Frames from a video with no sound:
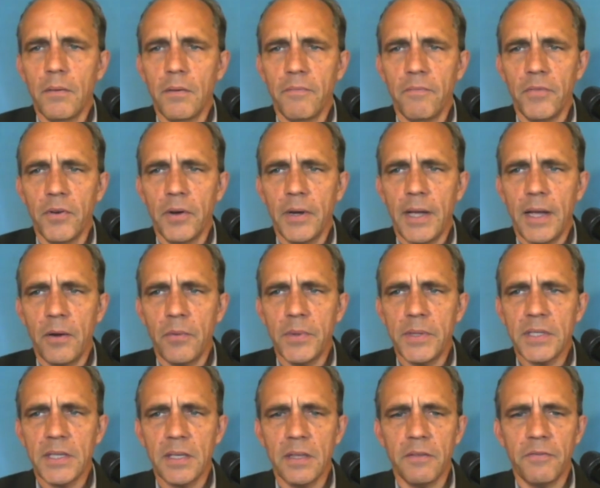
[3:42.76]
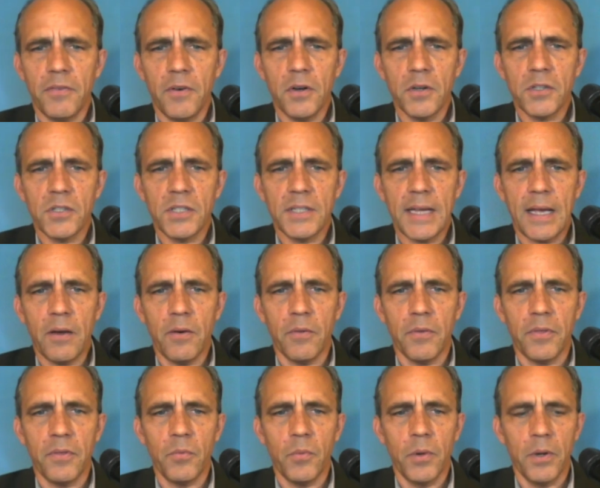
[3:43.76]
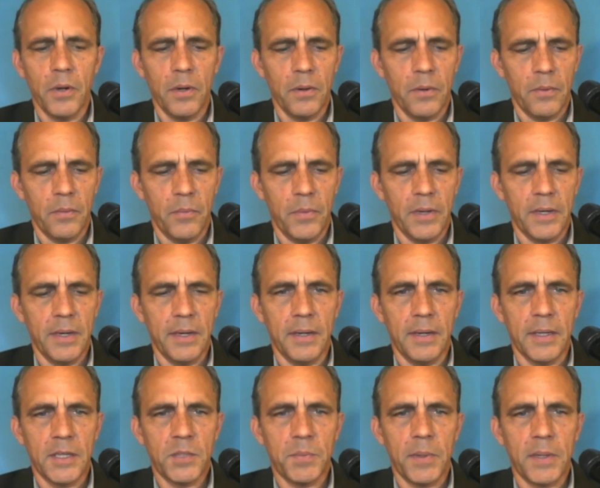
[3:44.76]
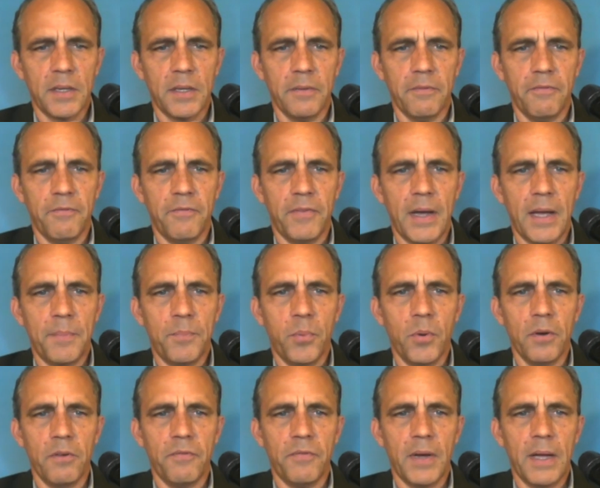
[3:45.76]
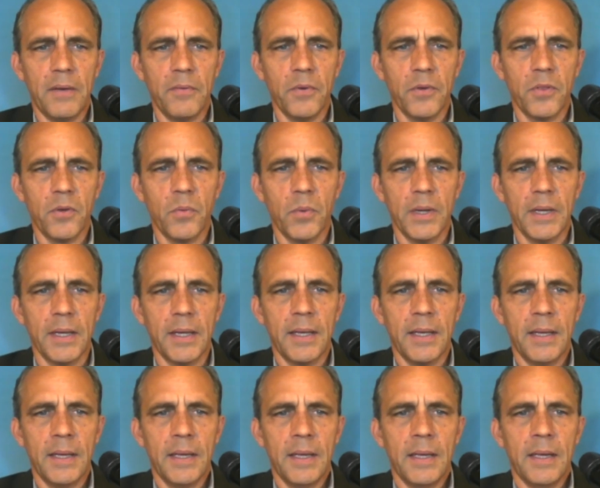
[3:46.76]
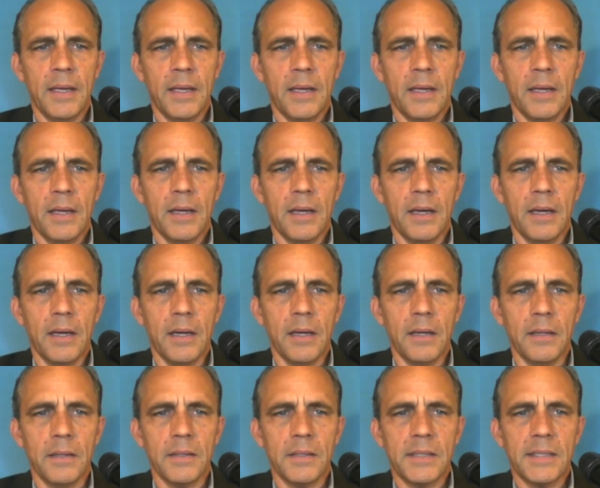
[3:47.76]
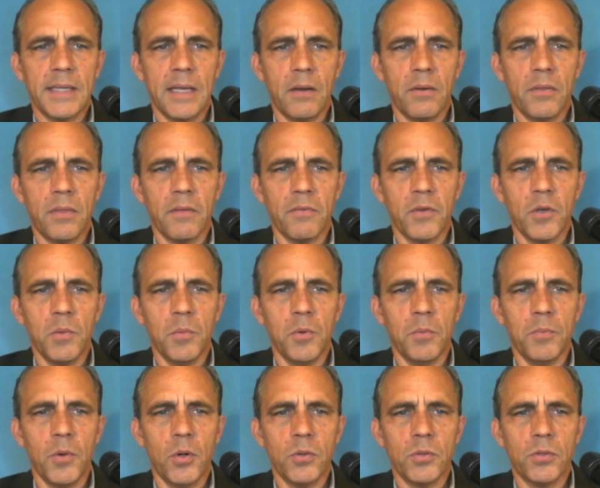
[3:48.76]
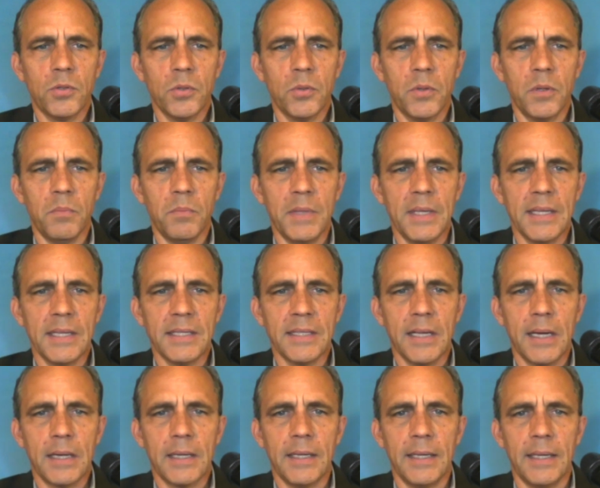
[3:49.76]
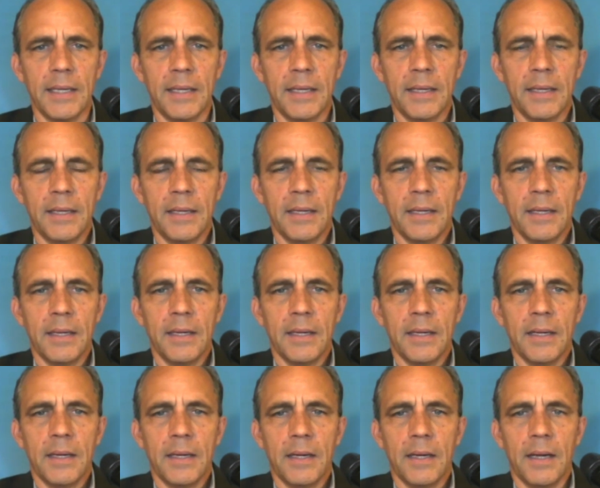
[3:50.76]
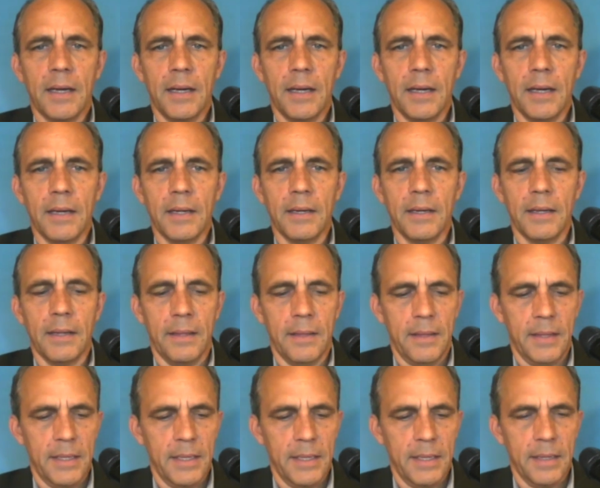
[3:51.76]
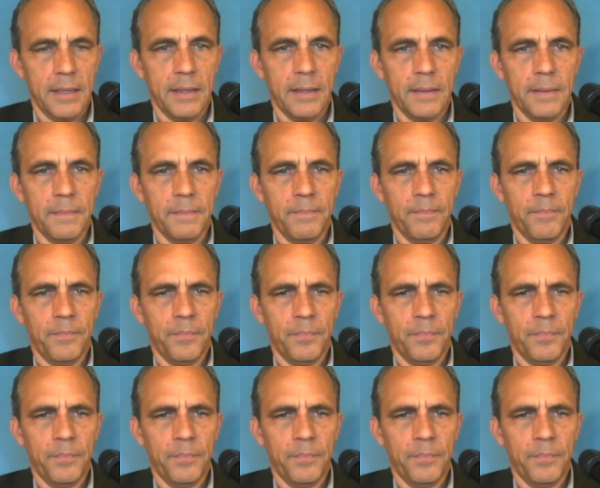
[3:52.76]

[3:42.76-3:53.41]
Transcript: very high risk in the far south, where we can expect a 5.5 earthquake uh, south of Kumamoto and Miyazaki on the, um,